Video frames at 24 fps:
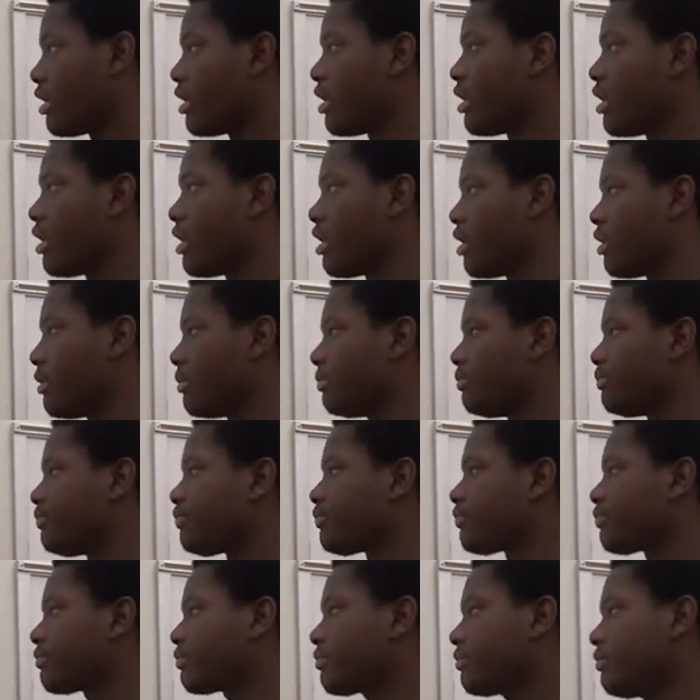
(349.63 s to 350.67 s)

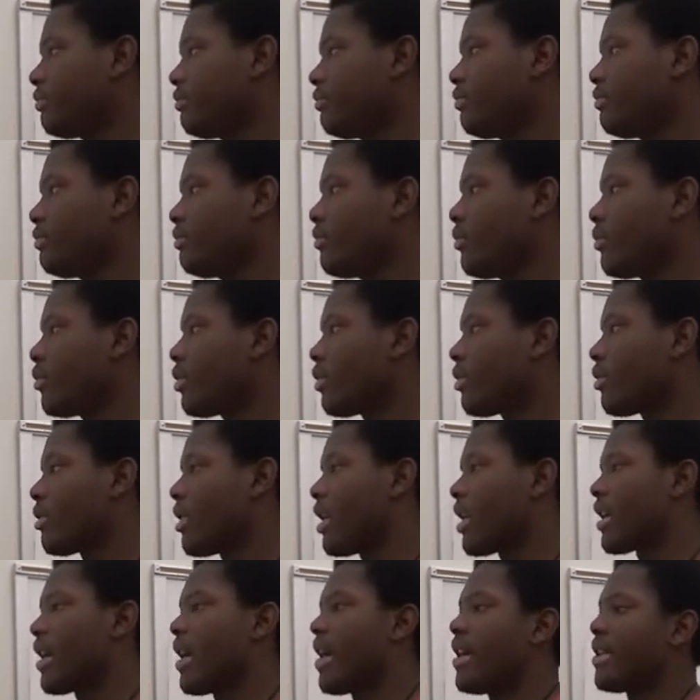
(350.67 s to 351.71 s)
to
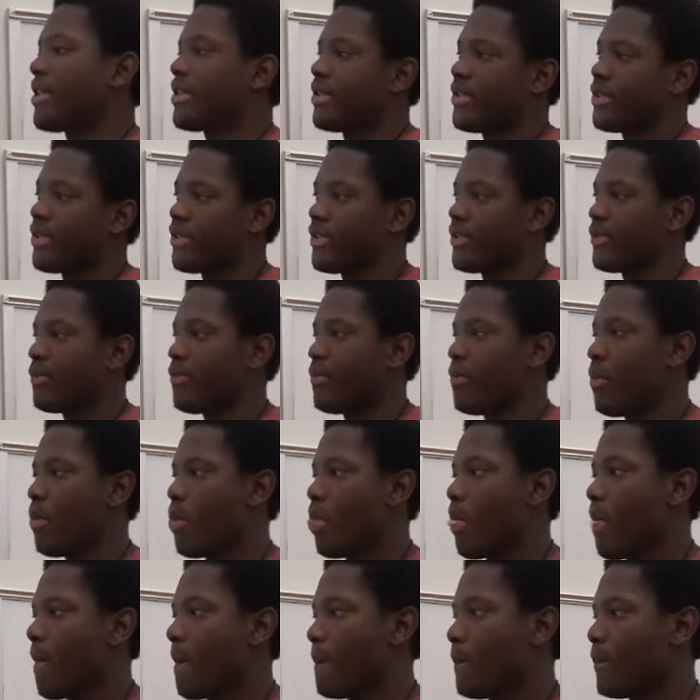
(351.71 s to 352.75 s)
crack
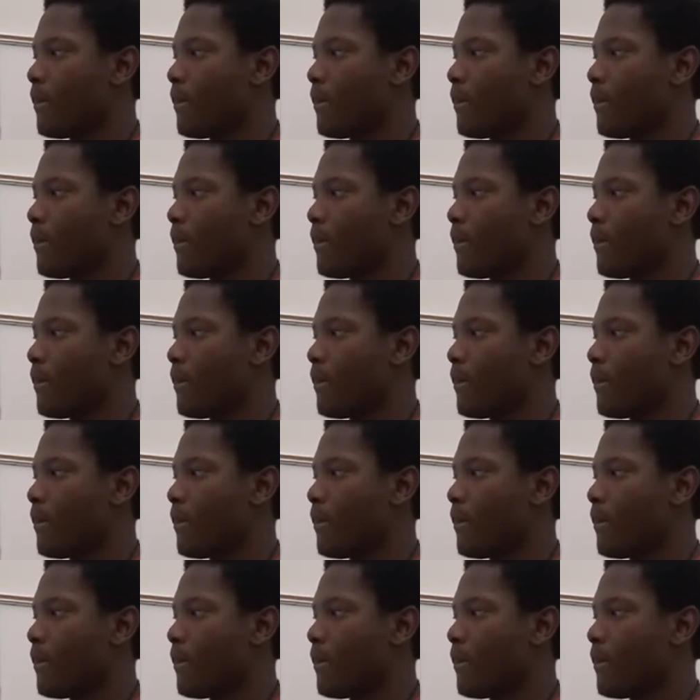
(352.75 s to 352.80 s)
hashes.